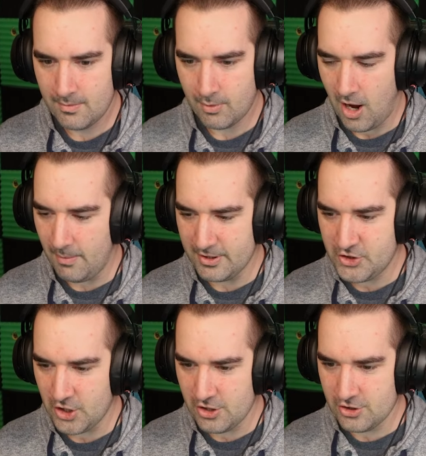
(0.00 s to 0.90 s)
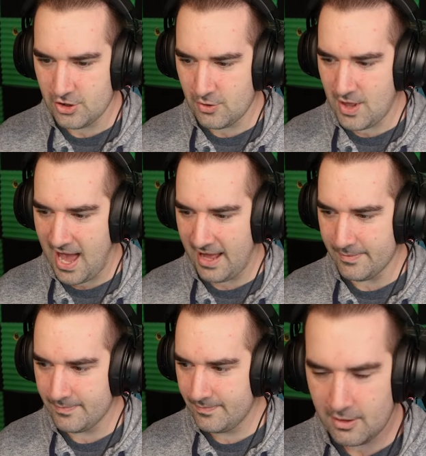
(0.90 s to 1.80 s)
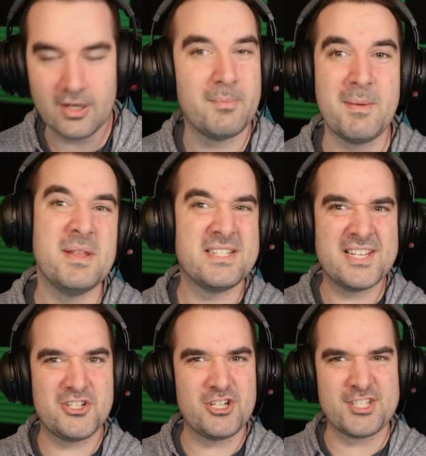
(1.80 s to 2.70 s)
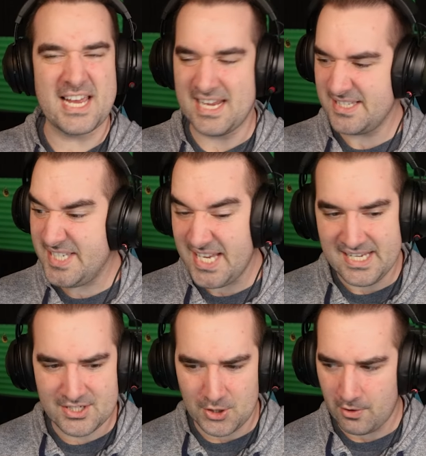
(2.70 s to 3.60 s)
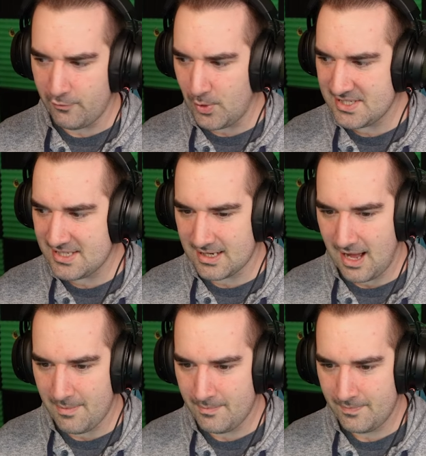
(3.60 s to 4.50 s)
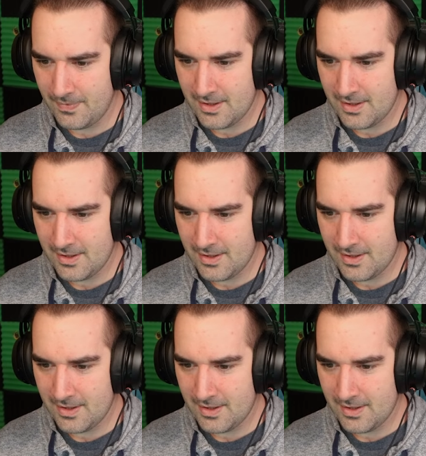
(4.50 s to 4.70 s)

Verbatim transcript: Probably shouldn't do that. Okay, maybe... Is this just like a teaser of what's to come?